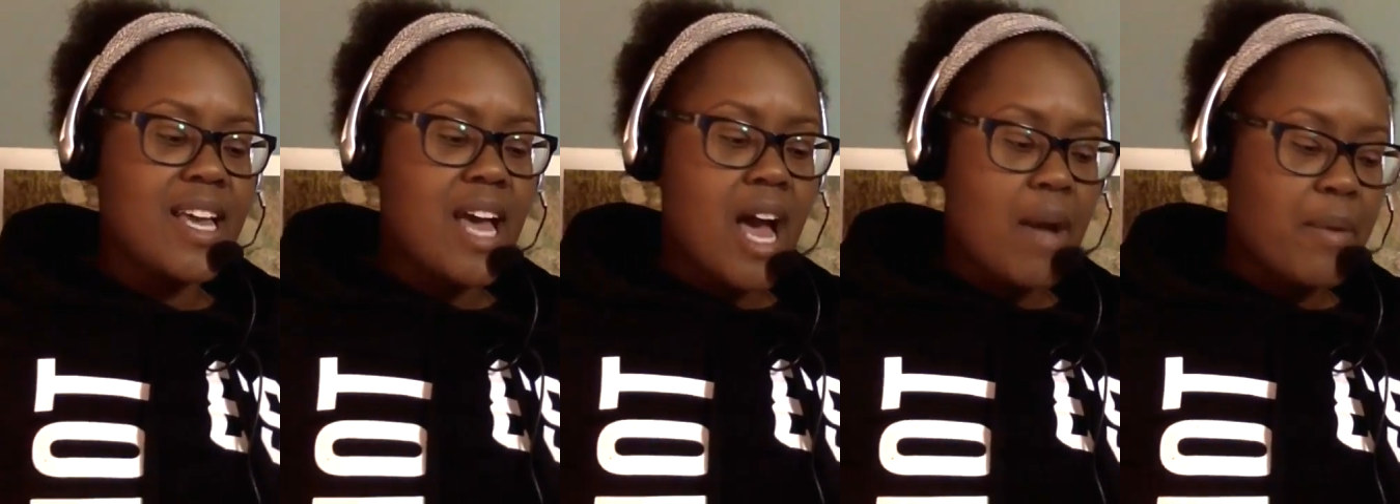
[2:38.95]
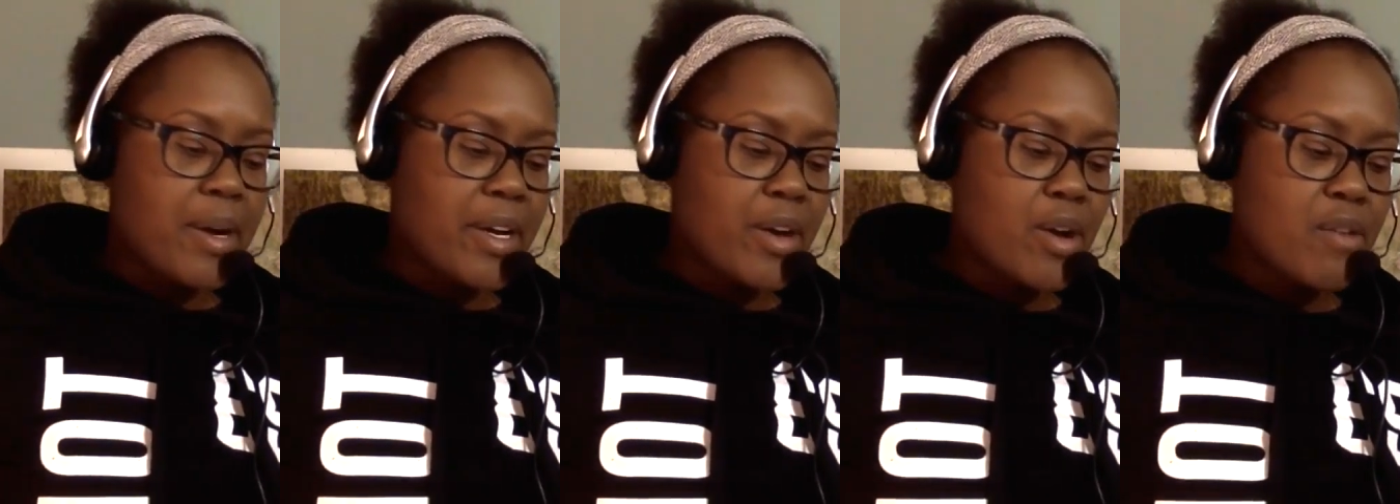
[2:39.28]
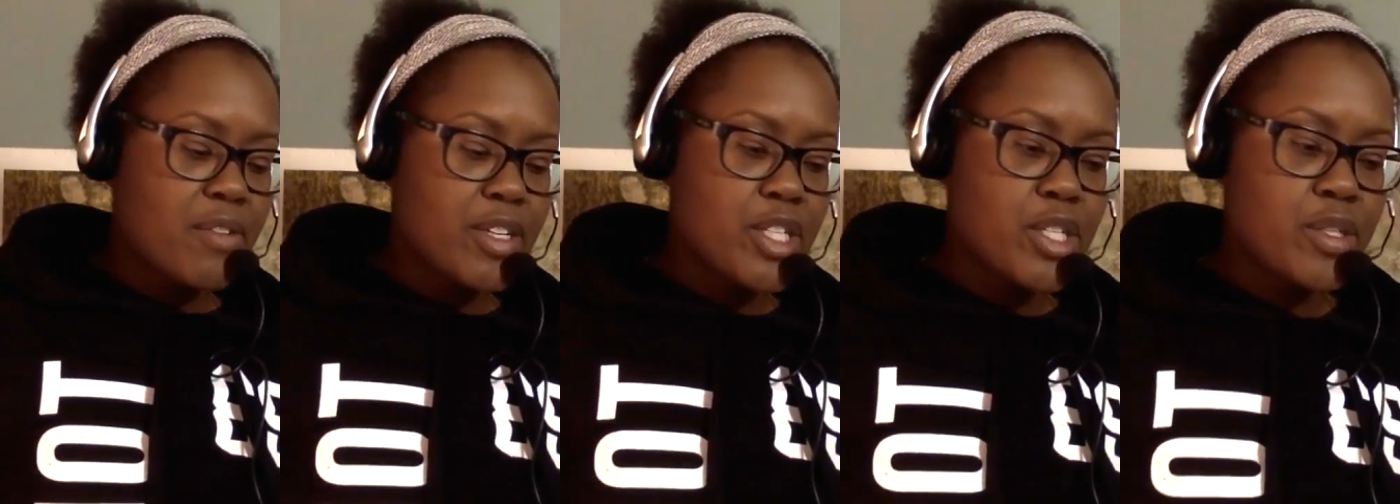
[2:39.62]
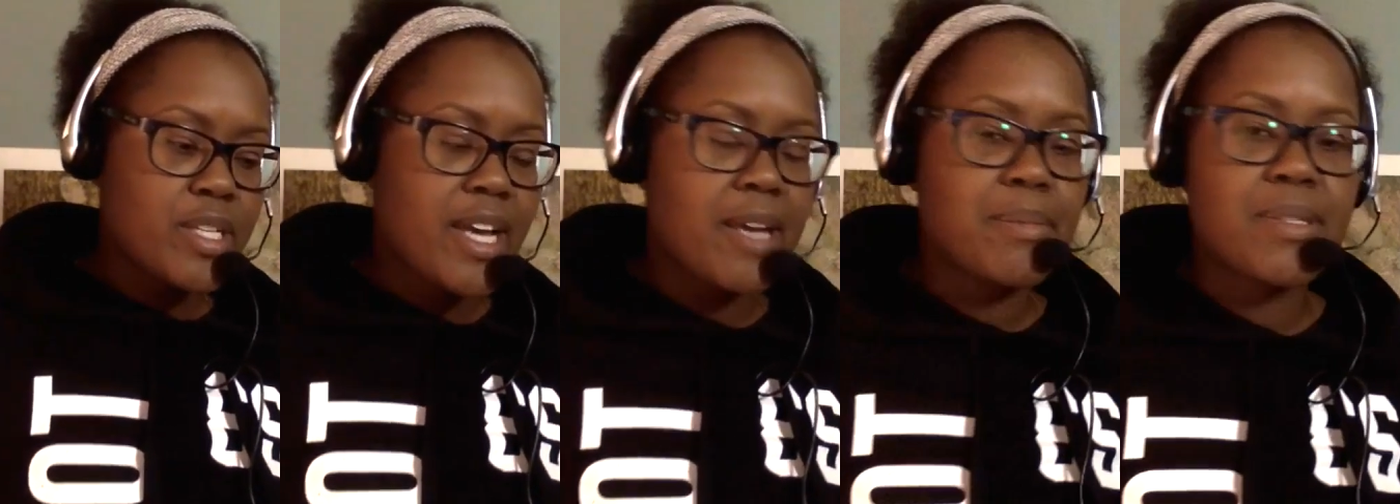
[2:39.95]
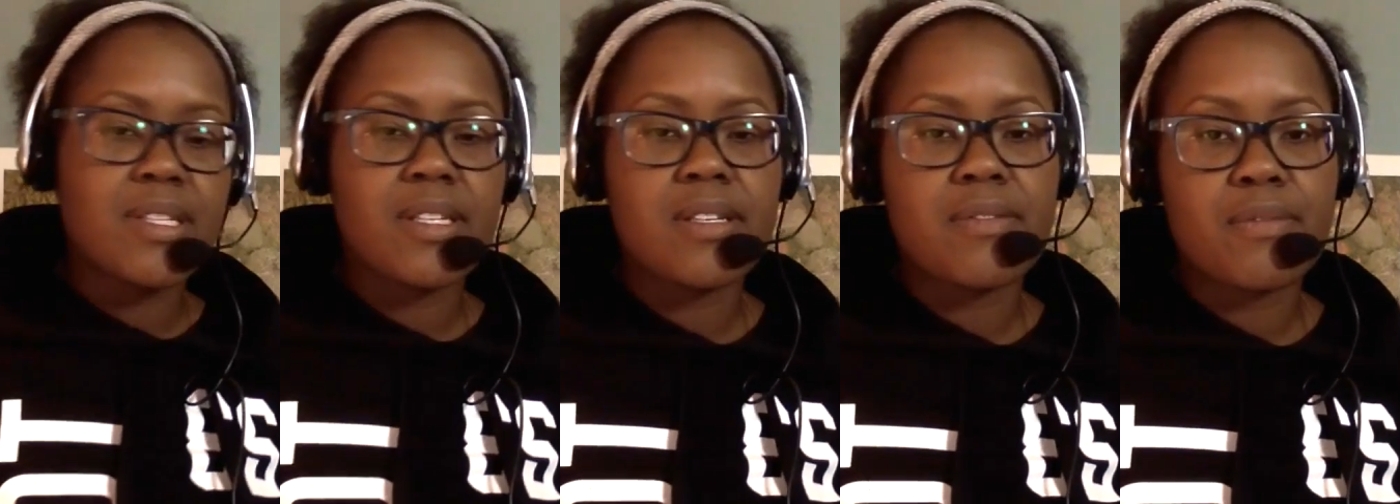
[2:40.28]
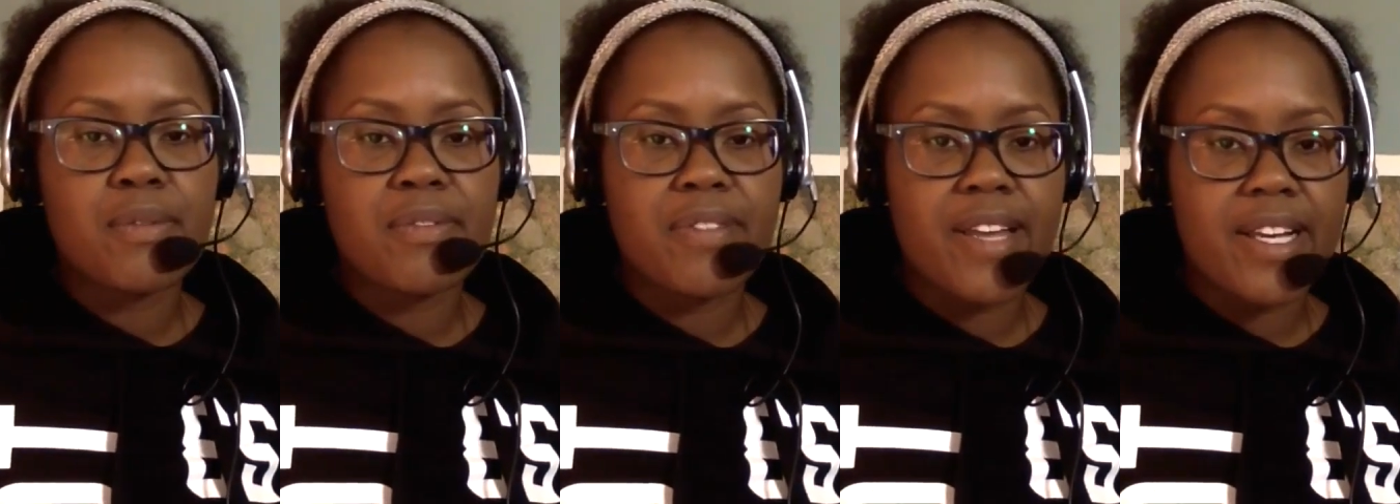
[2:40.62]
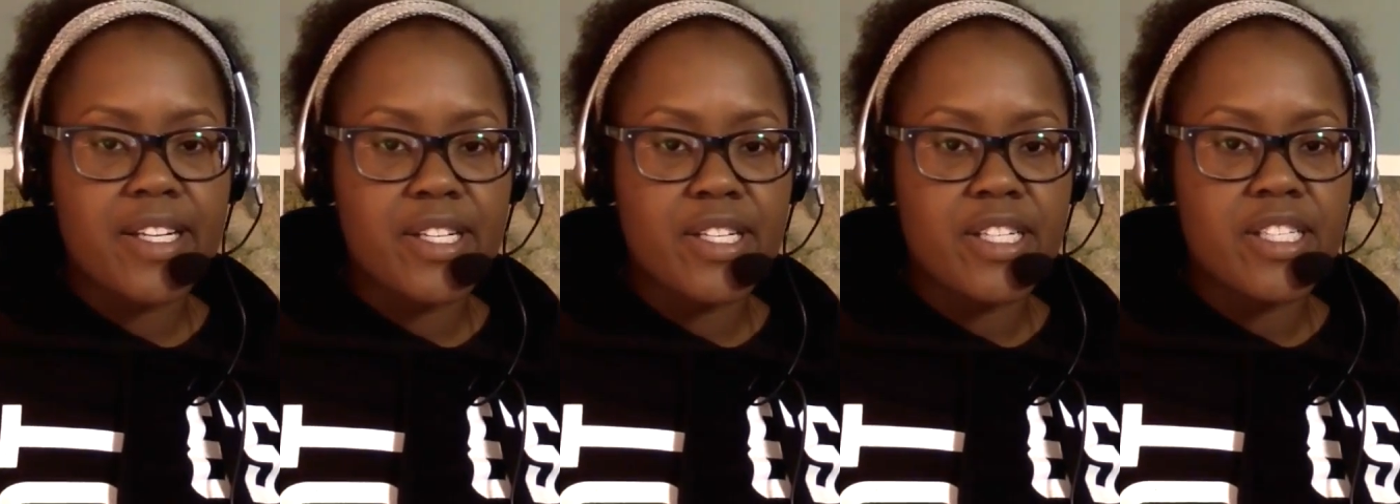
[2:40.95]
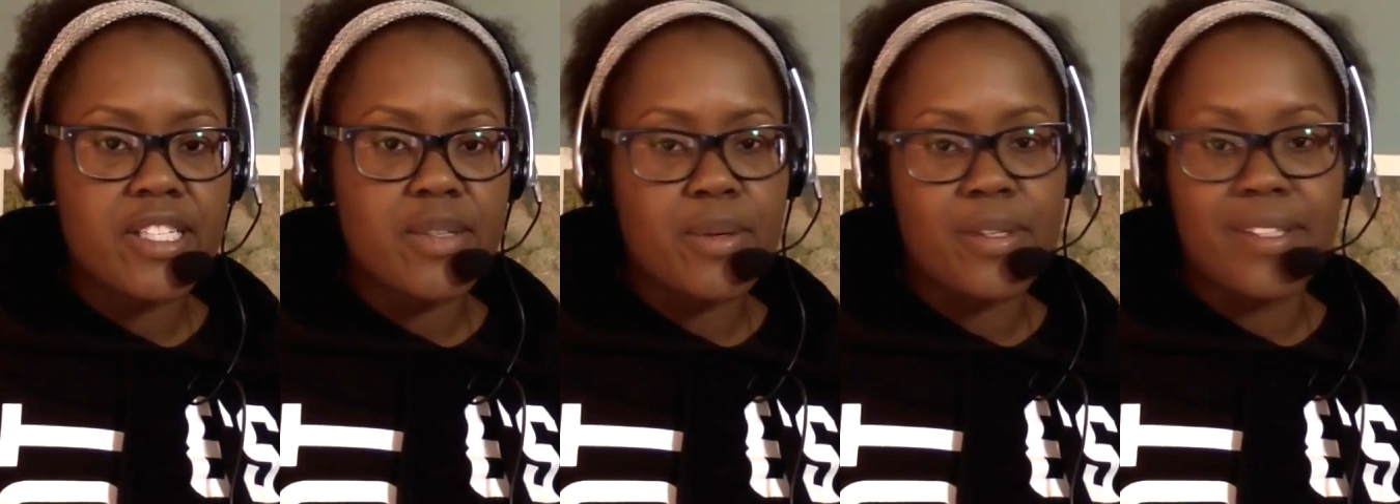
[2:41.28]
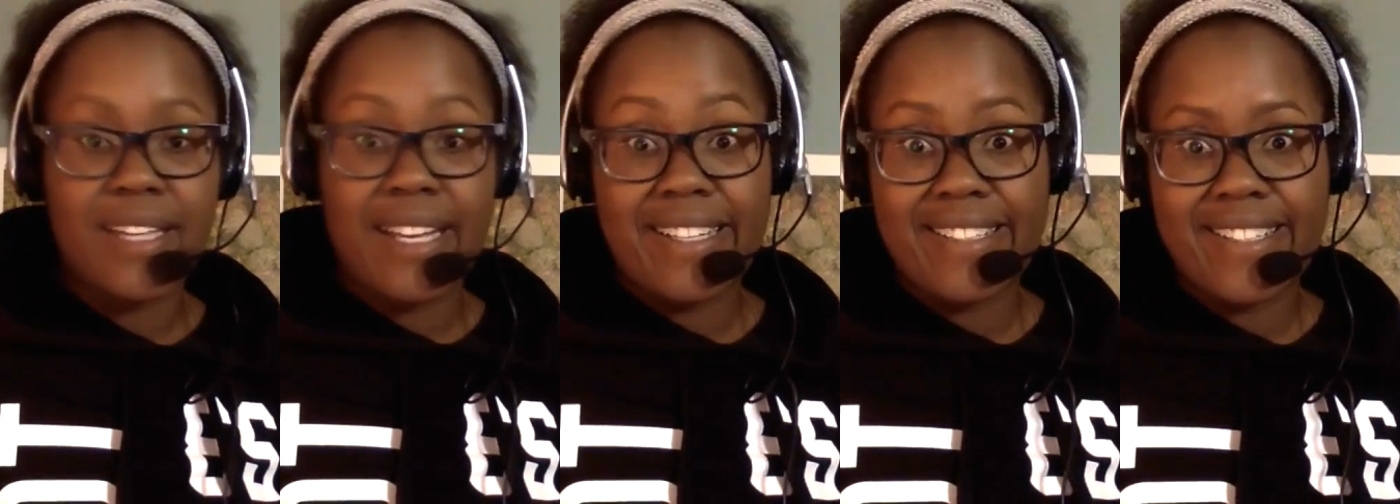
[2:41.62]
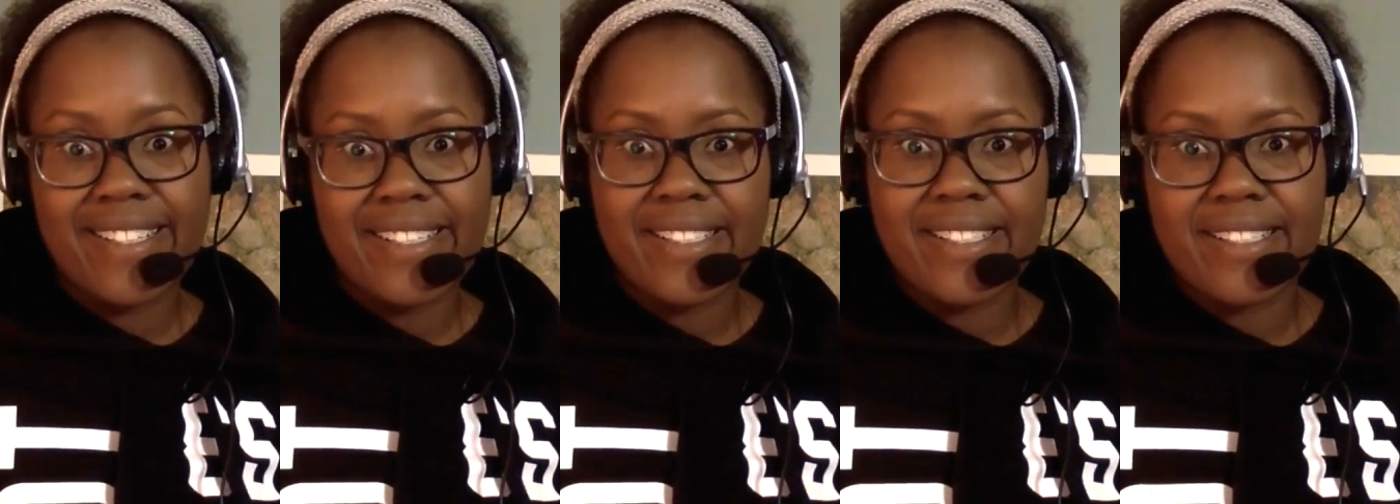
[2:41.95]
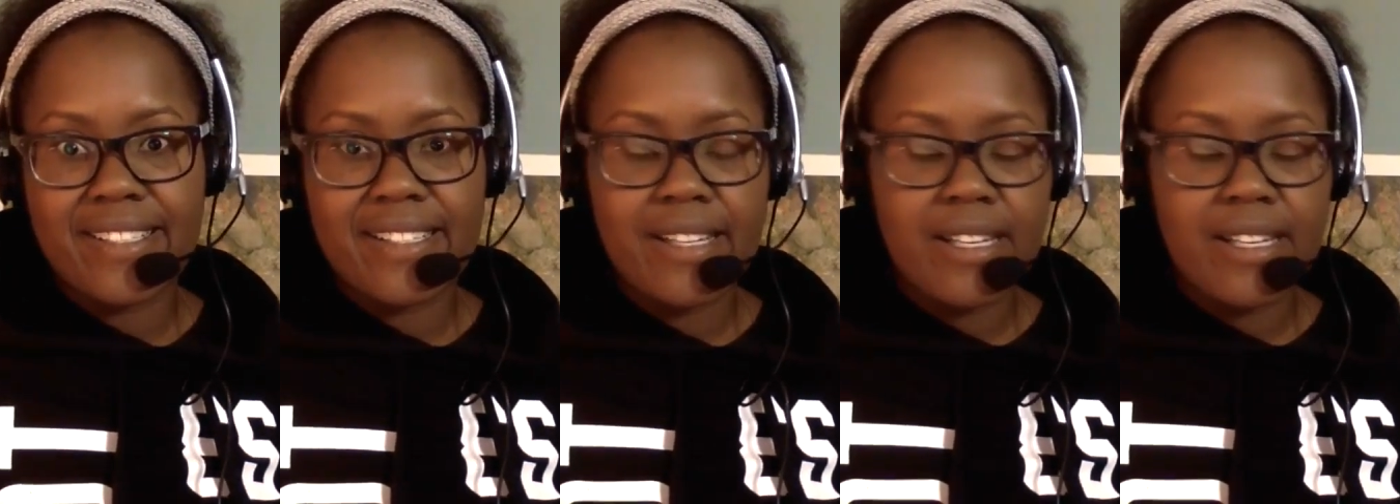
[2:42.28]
I want to go over 2 types of reflectors or light discs.